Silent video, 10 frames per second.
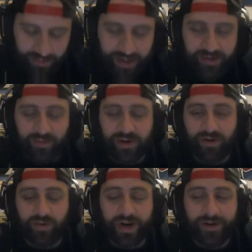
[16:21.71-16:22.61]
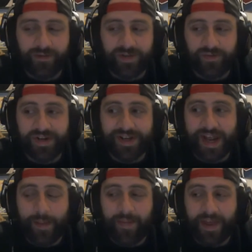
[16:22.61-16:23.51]

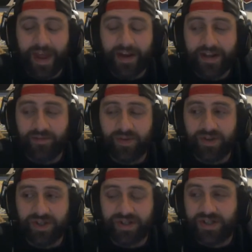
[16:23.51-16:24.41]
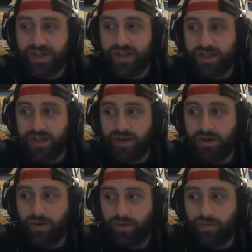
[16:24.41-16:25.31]
recap that, it was just,
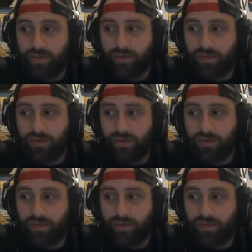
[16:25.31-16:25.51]
you